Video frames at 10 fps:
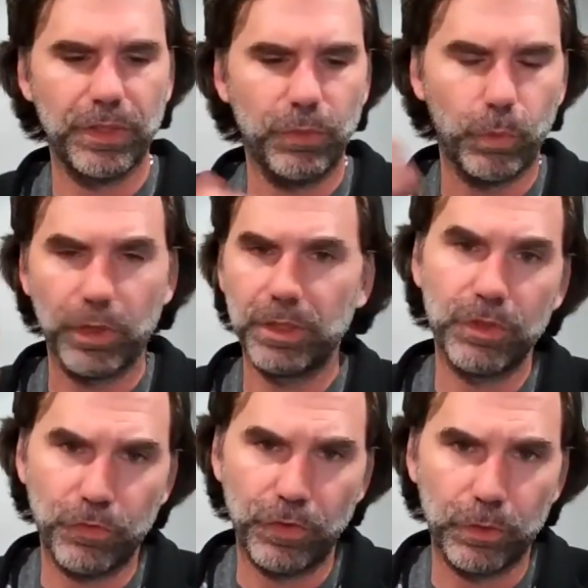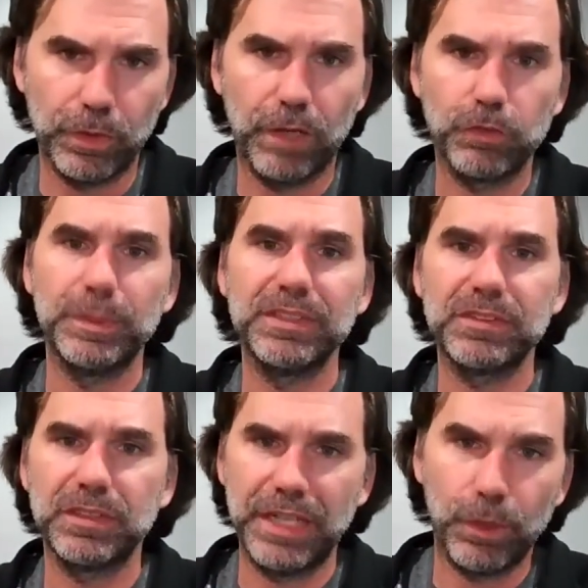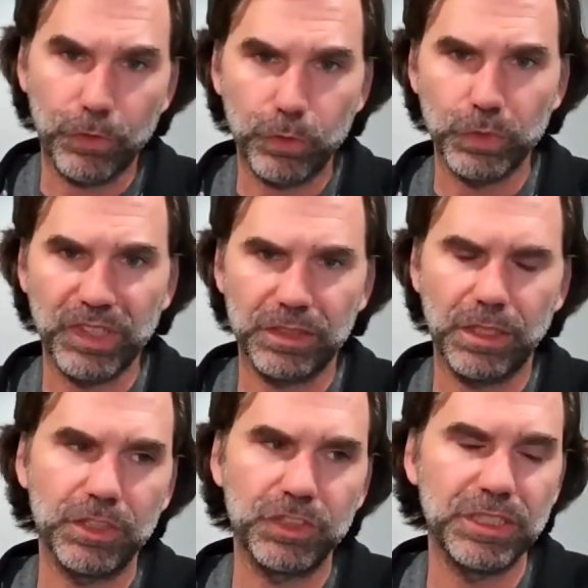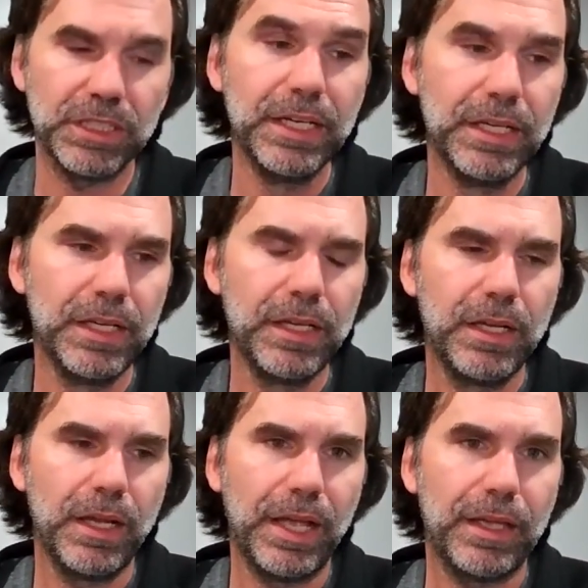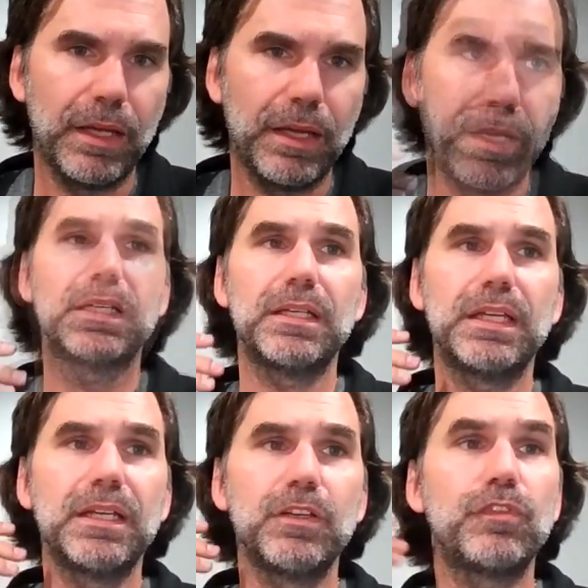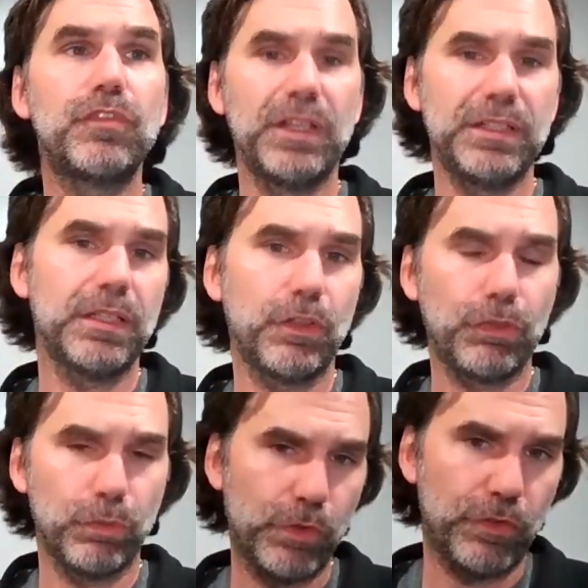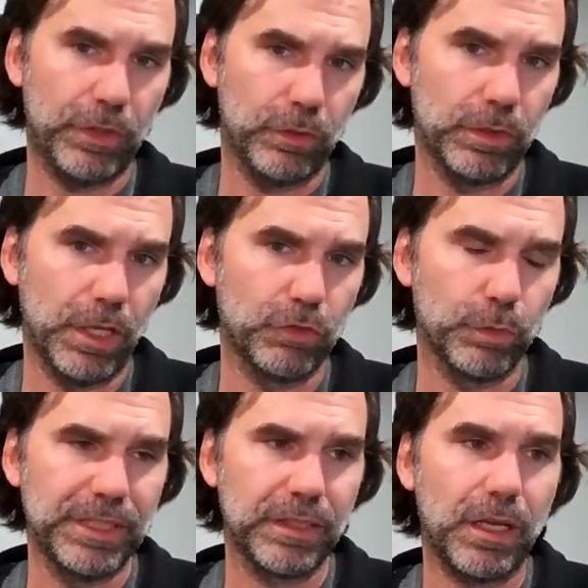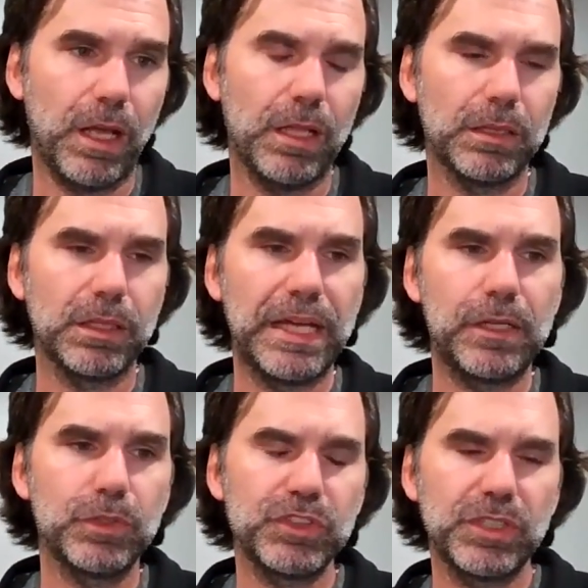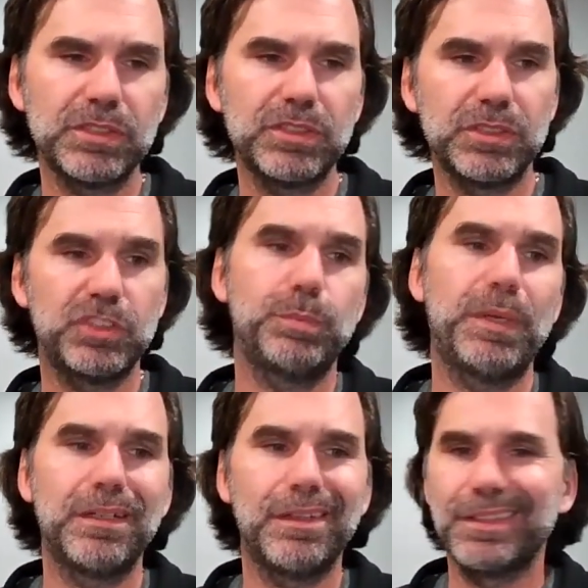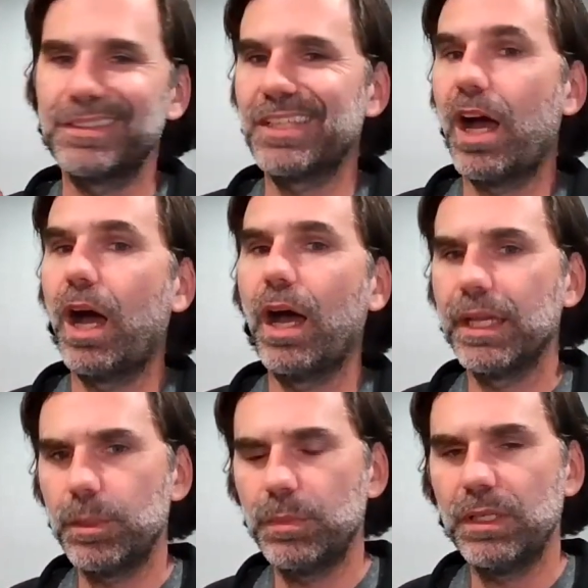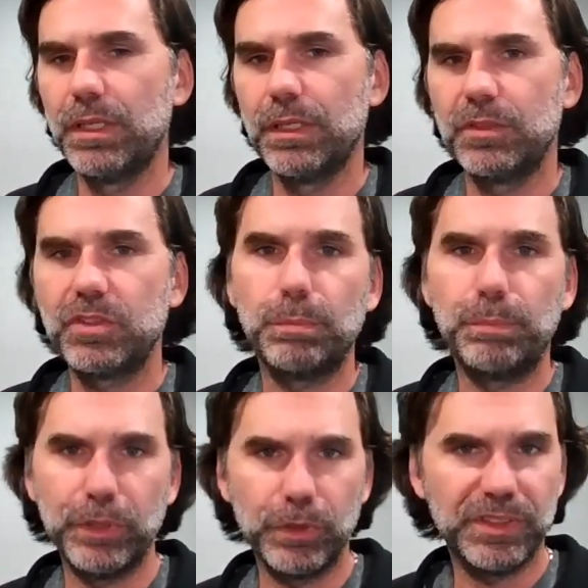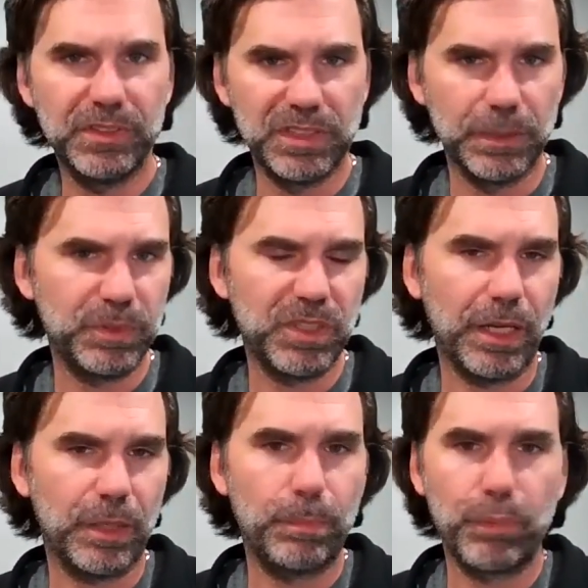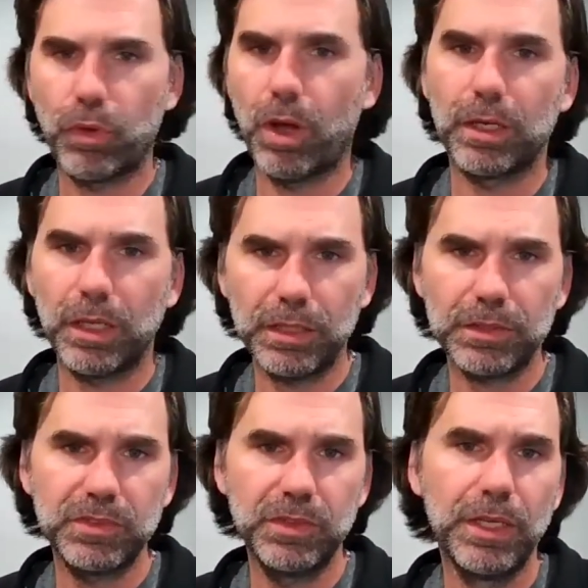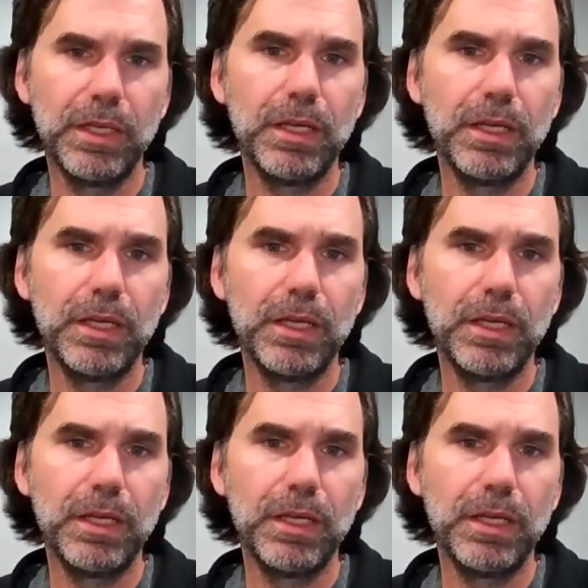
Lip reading: with working with the federal government and now with cool technology, getting funding through the federal government allows us to spend the time to build a deep tech product,